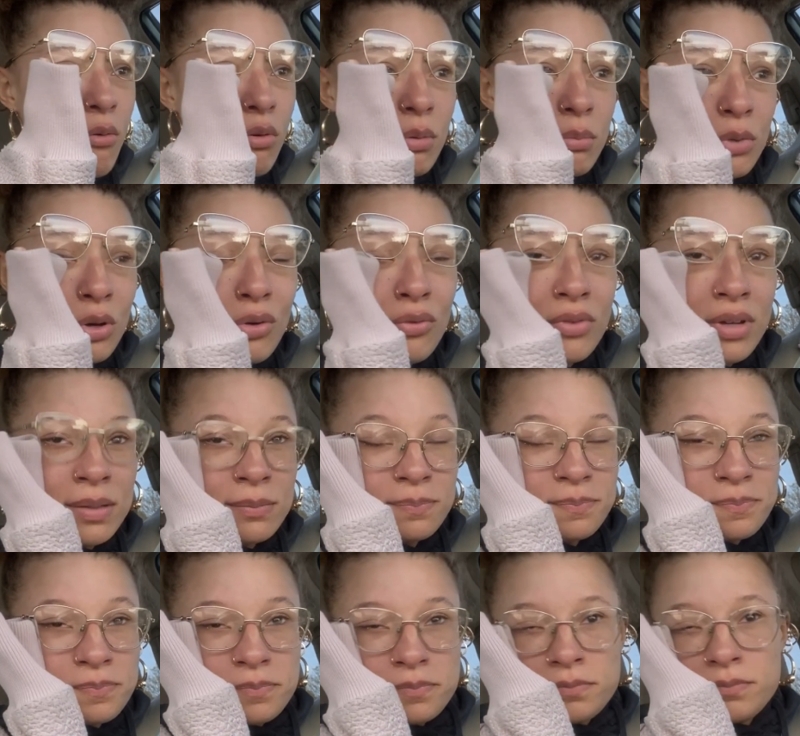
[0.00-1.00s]
we're moving
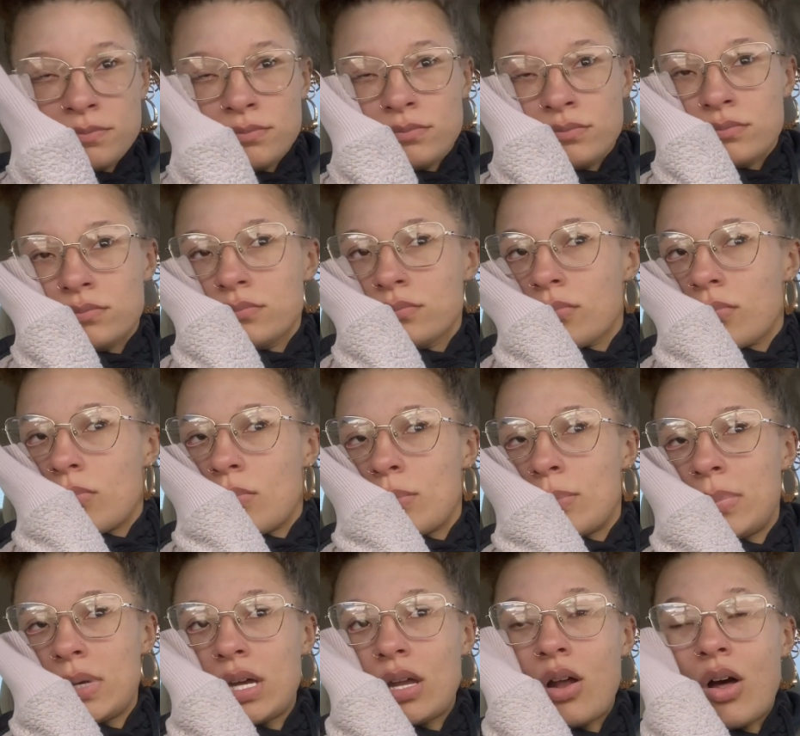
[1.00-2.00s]

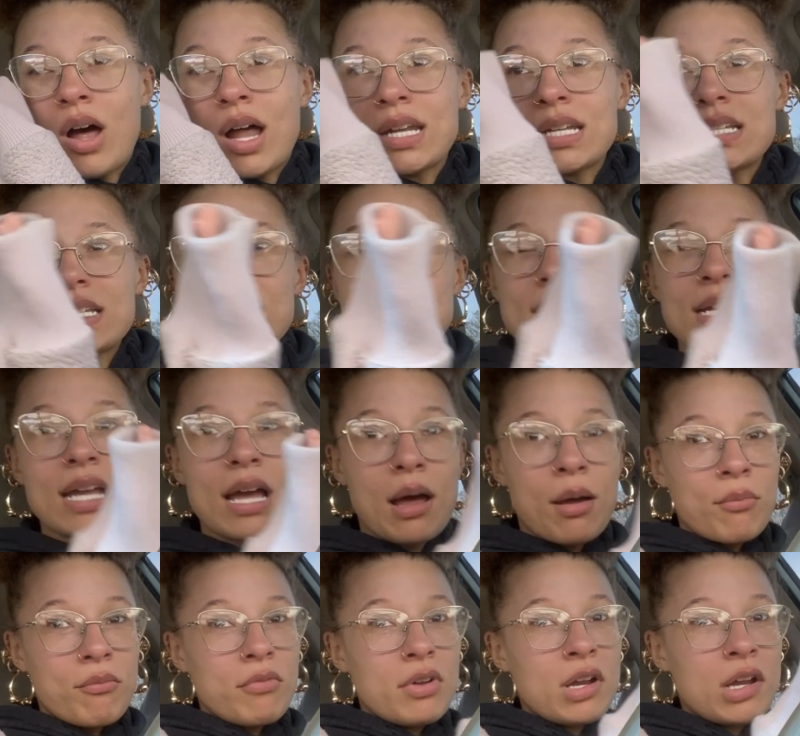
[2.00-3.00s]
but honestly
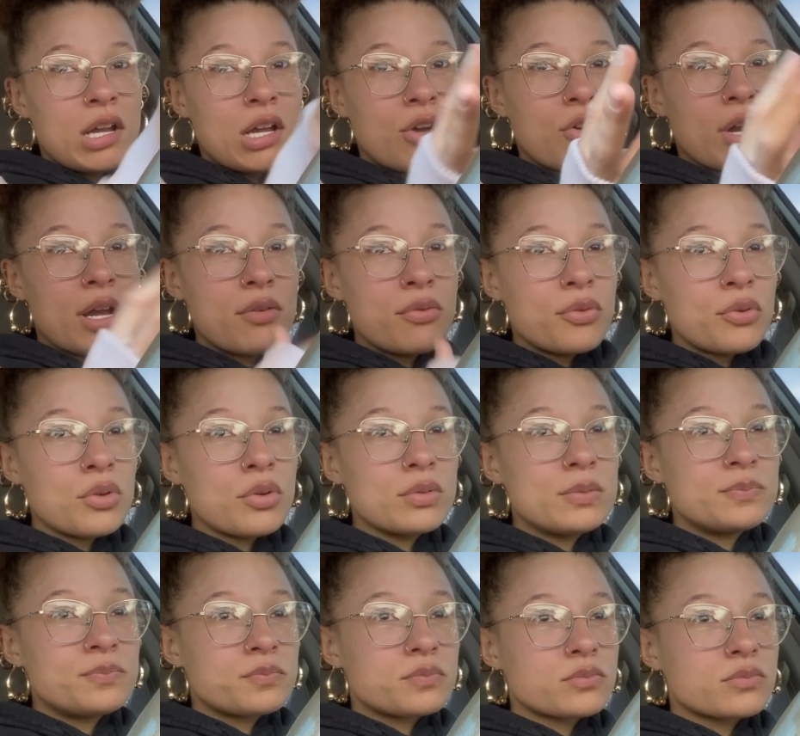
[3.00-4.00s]
i'm very grateful
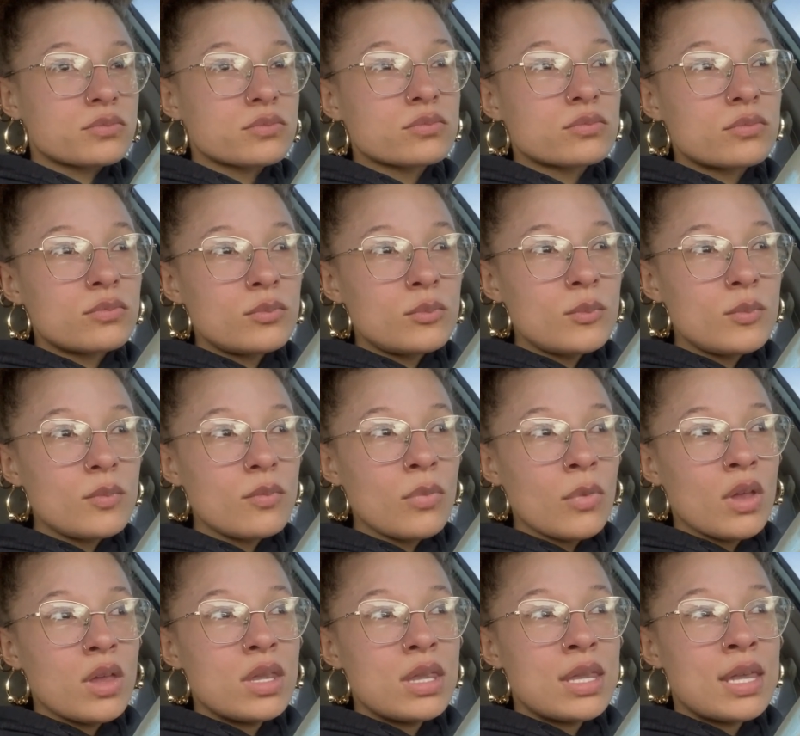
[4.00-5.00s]

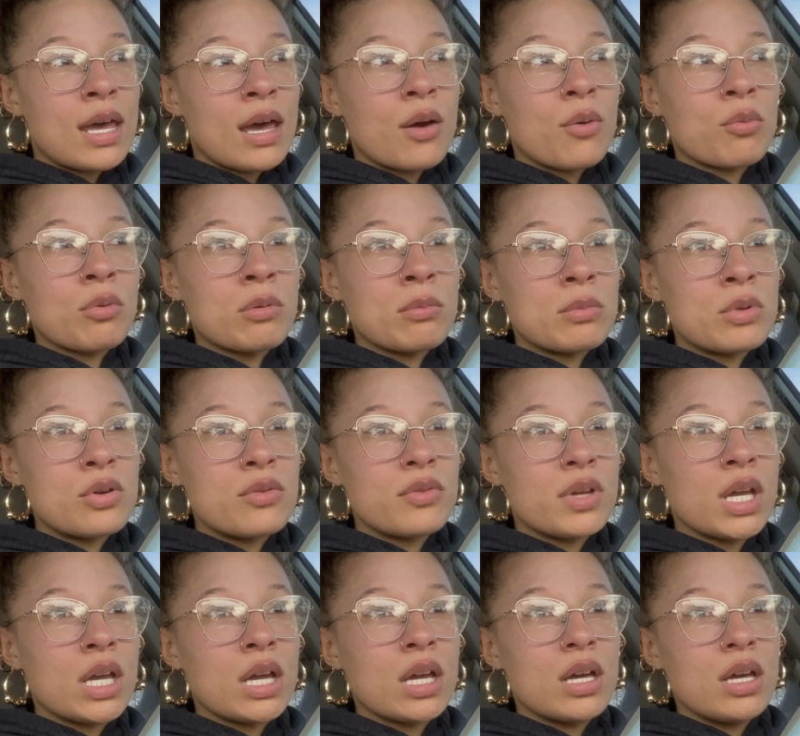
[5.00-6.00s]
that we're
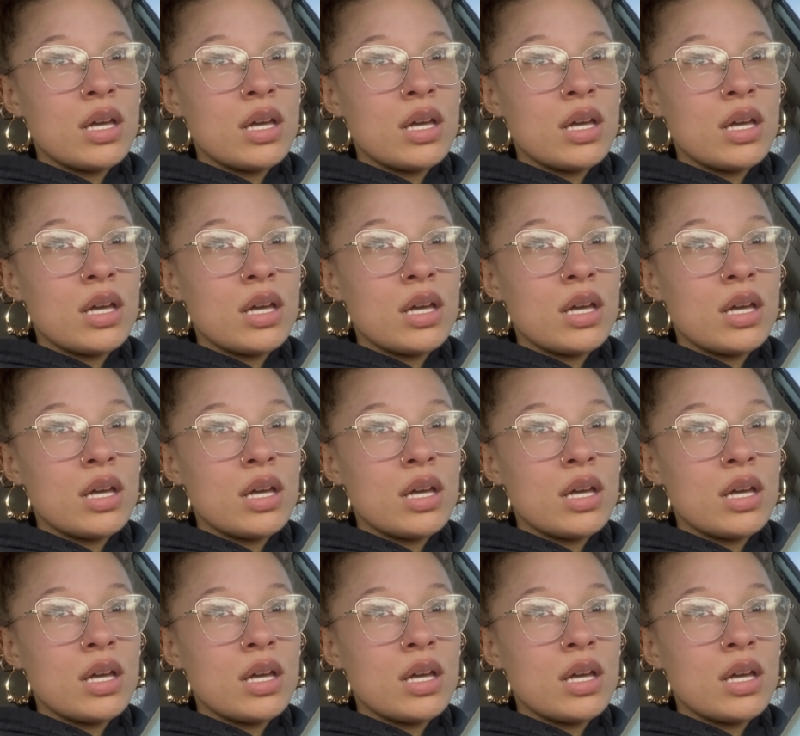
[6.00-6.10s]
moving